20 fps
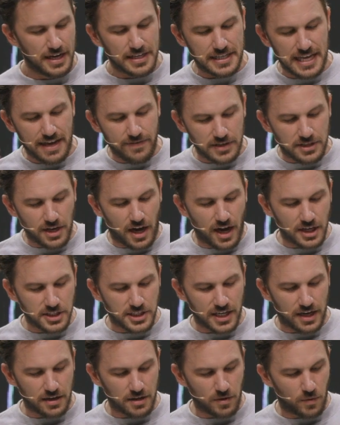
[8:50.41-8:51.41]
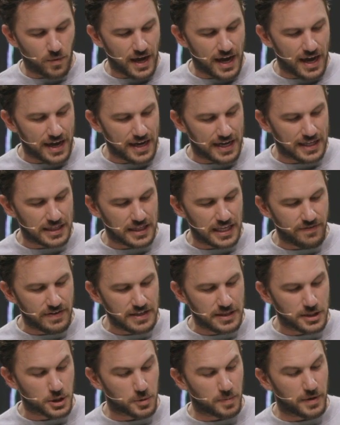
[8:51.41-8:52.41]
David dodged out of the way, and
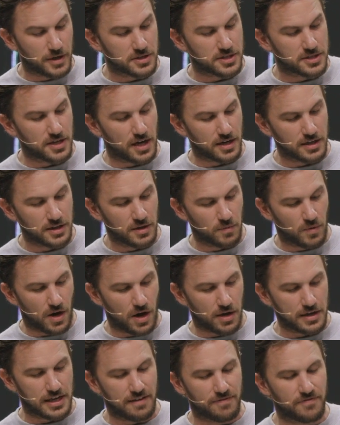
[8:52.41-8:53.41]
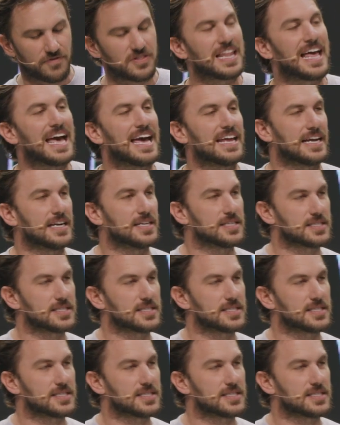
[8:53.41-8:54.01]
leaving the spear stuck in the wall, he fled and